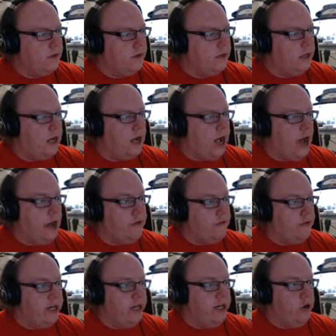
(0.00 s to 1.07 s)
Yeah. I
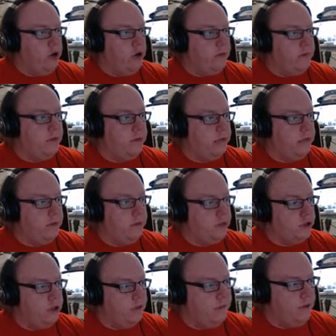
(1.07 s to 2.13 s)
really hope the
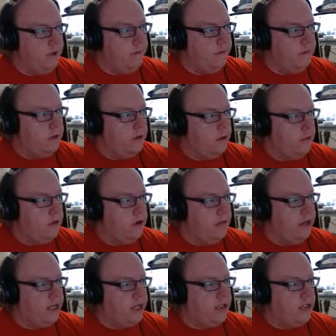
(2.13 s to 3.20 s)
Persona 5
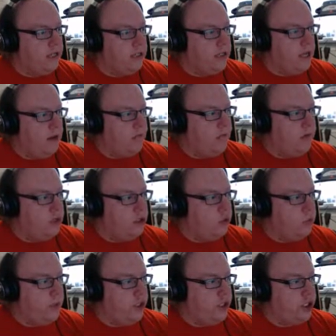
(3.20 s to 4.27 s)
remake does come for the
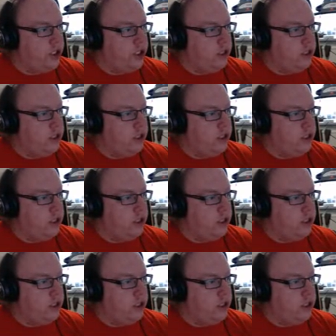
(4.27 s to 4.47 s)
Switch.